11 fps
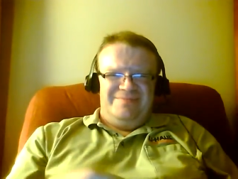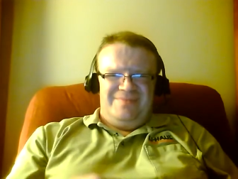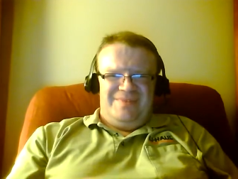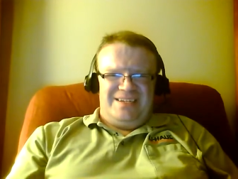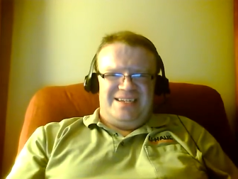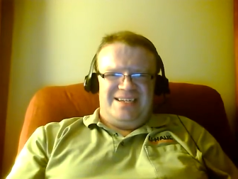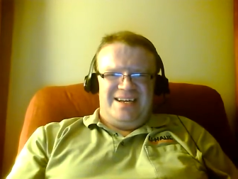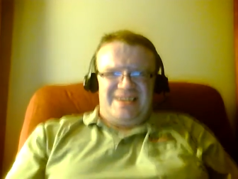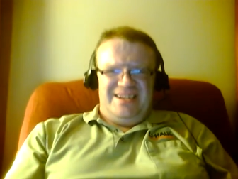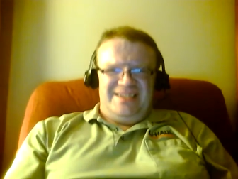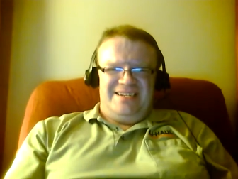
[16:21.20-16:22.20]
What
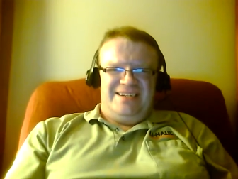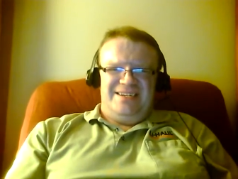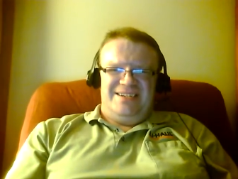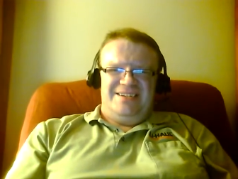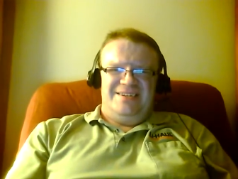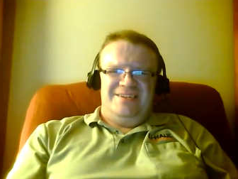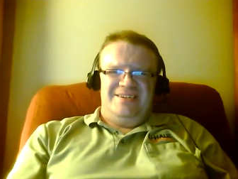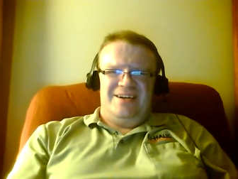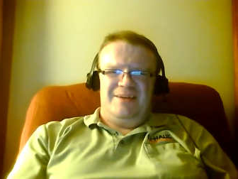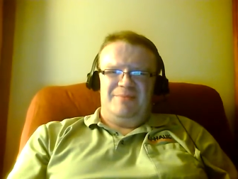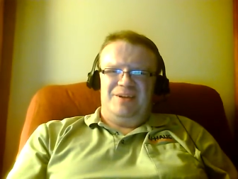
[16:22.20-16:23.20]
society sees.
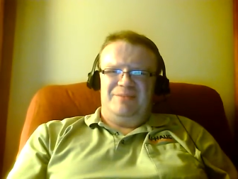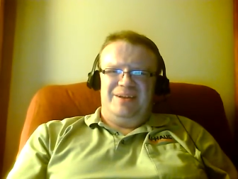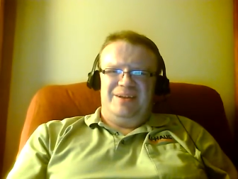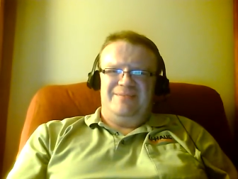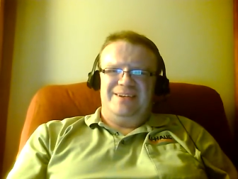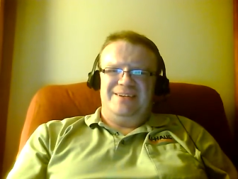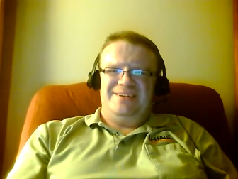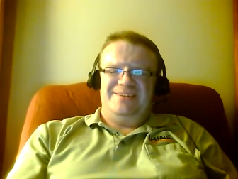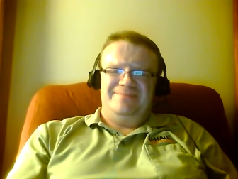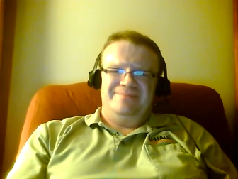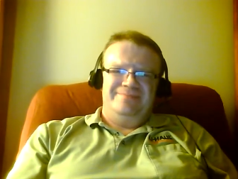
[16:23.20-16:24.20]
I'm a little bit of
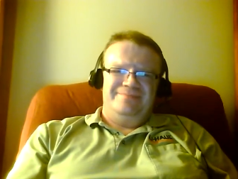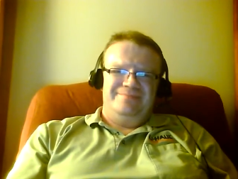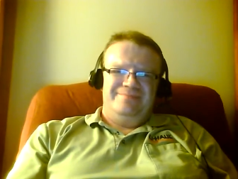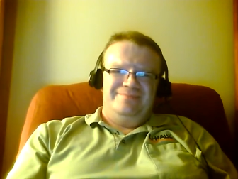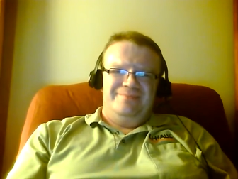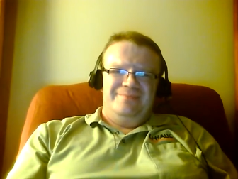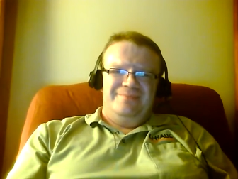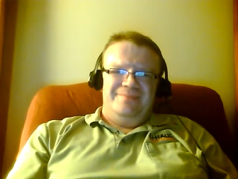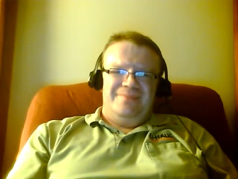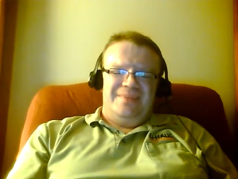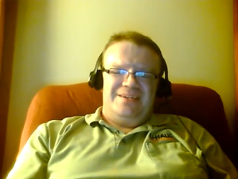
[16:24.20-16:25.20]
each.
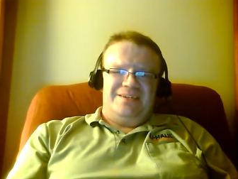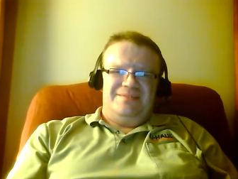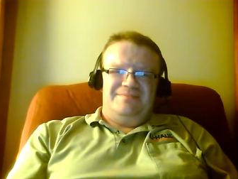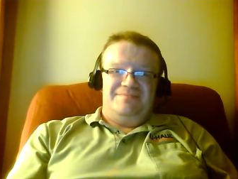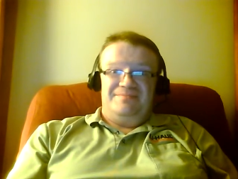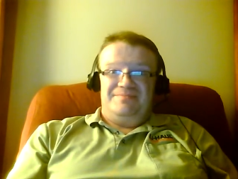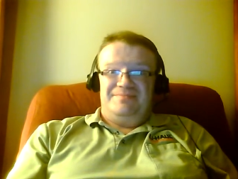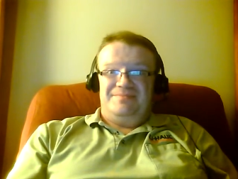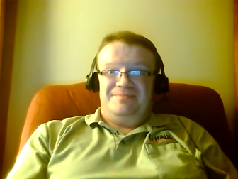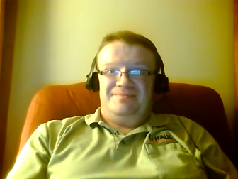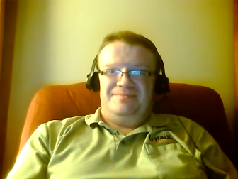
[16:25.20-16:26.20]
So,
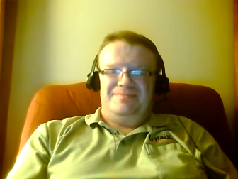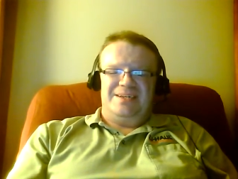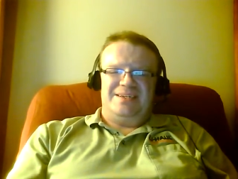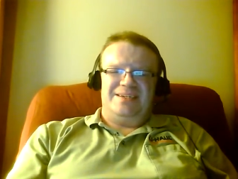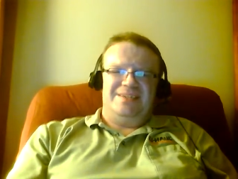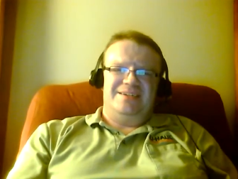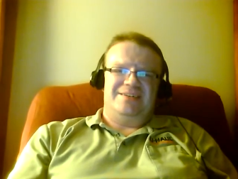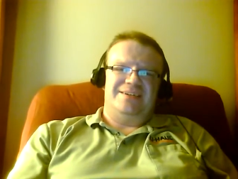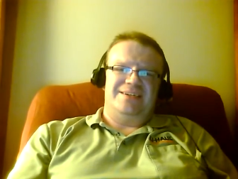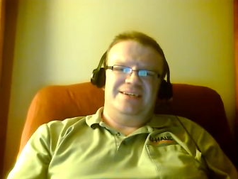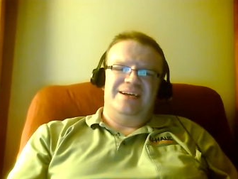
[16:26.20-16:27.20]
makes it
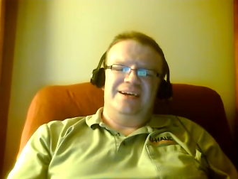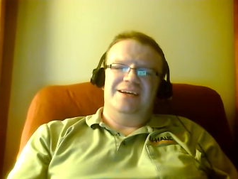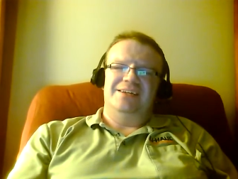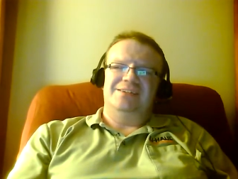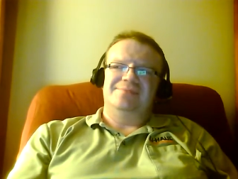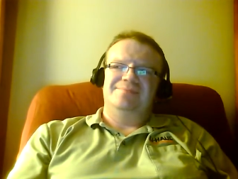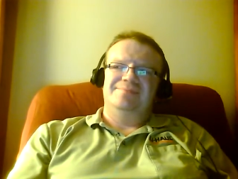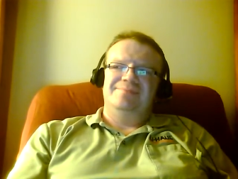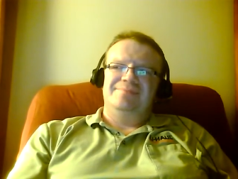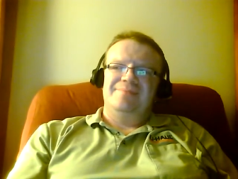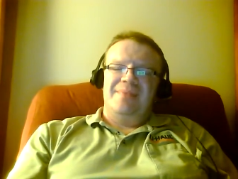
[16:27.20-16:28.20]
interesting, I guess.
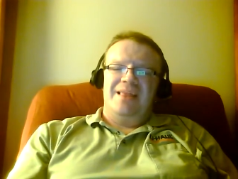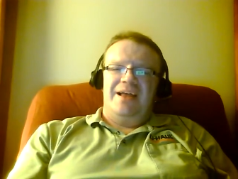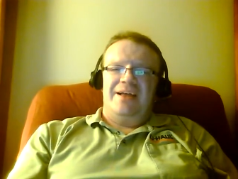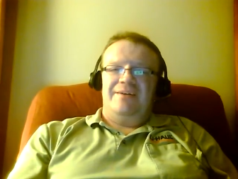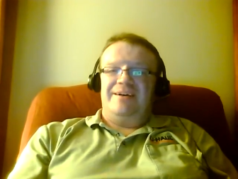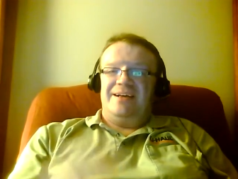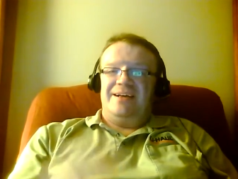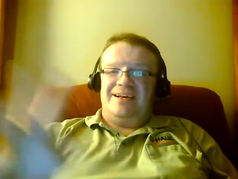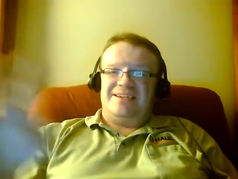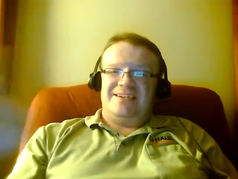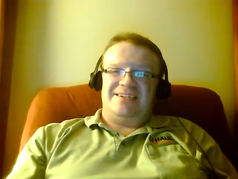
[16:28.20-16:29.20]
Anyway,
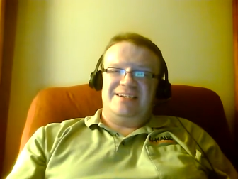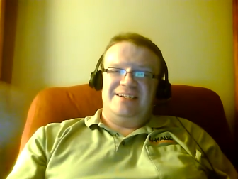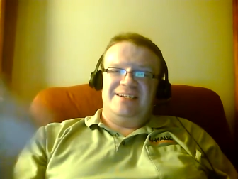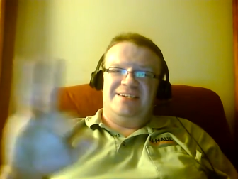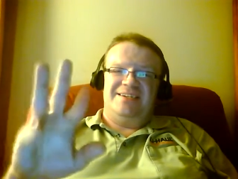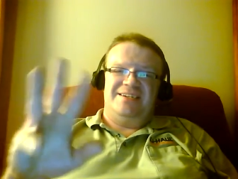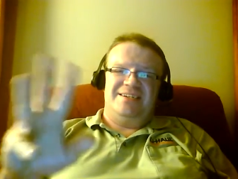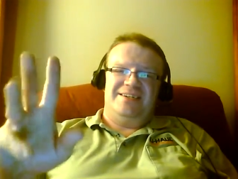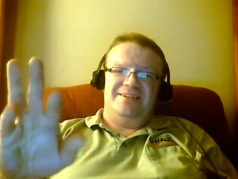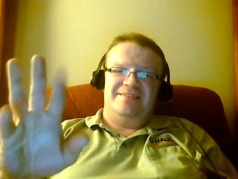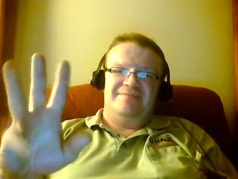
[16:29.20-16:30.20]
as I was saying, this is
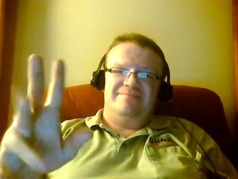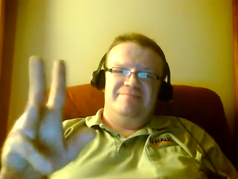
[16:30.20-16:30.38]
Jason.